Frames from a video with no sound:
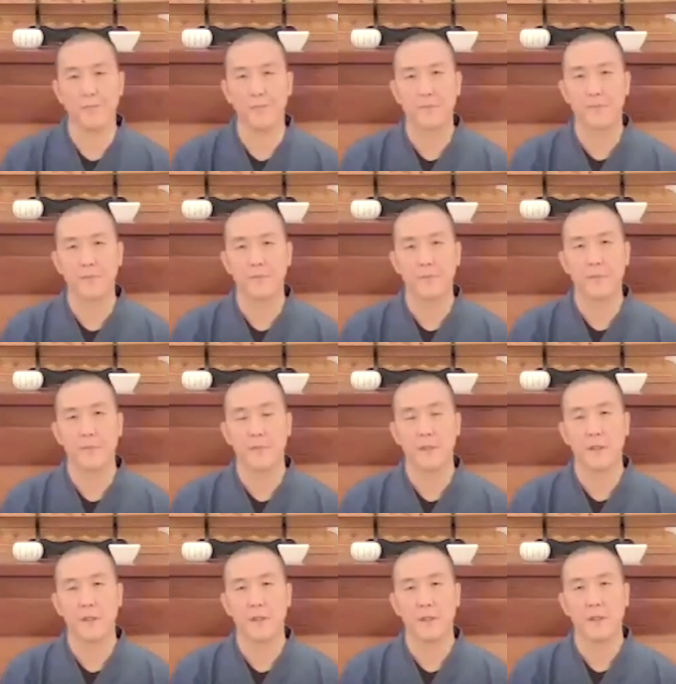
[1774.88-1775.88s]

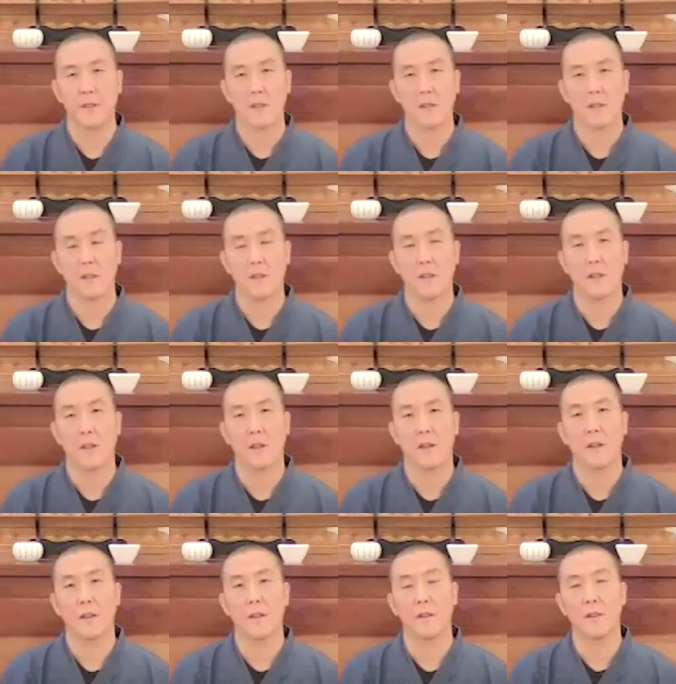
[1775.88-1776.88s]

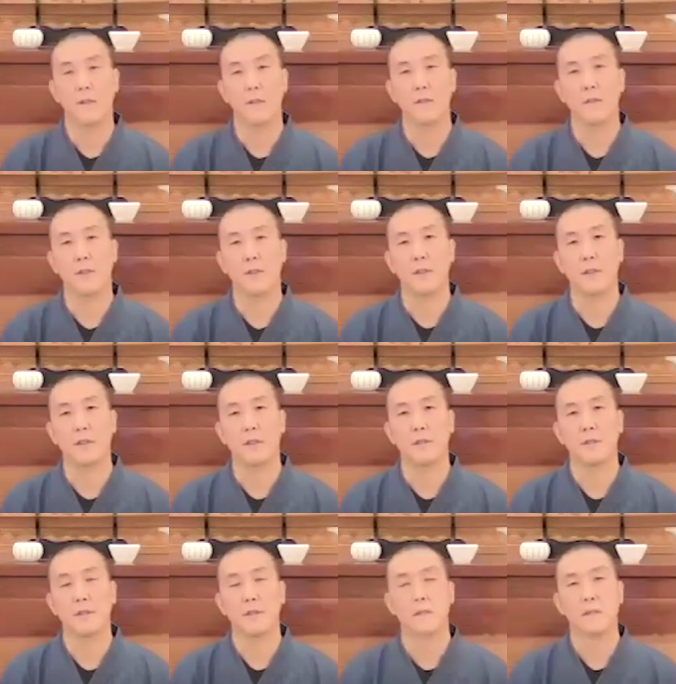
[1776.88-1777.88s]

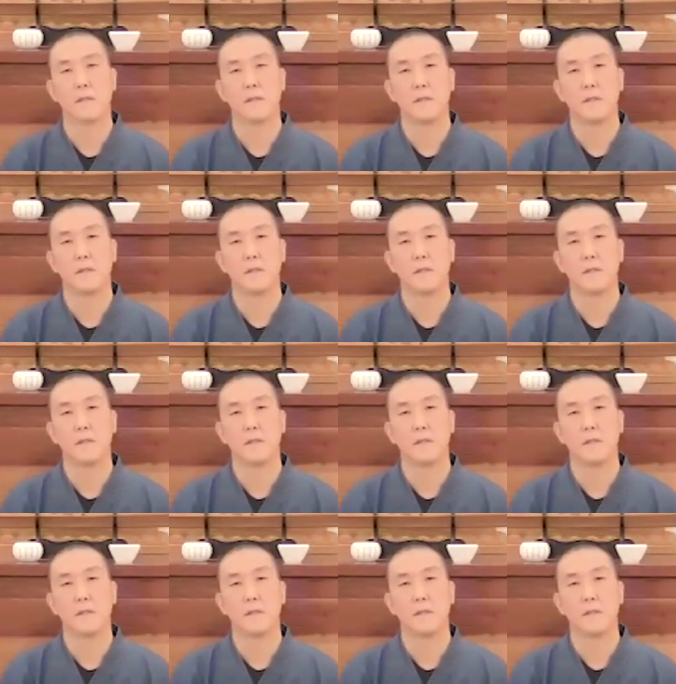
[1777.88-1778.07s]
(no one is talking)